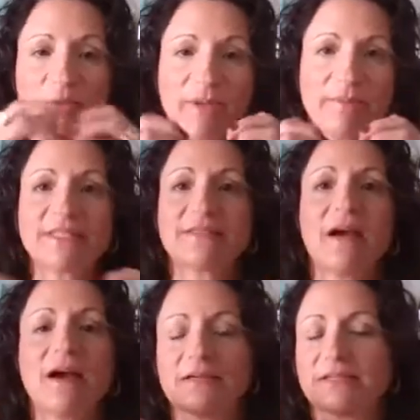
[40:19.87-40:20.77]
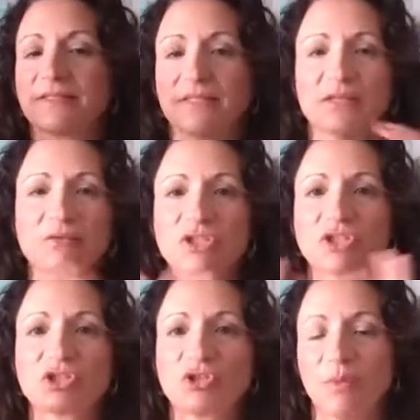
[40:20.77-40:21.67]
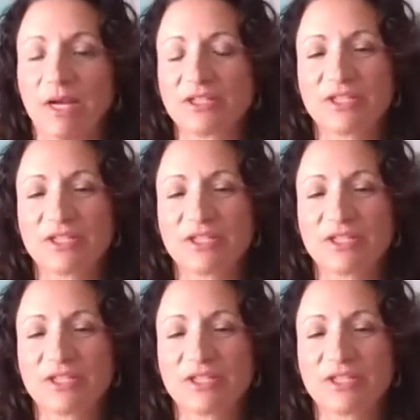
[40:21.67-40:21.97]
baby socks, and it was just too much.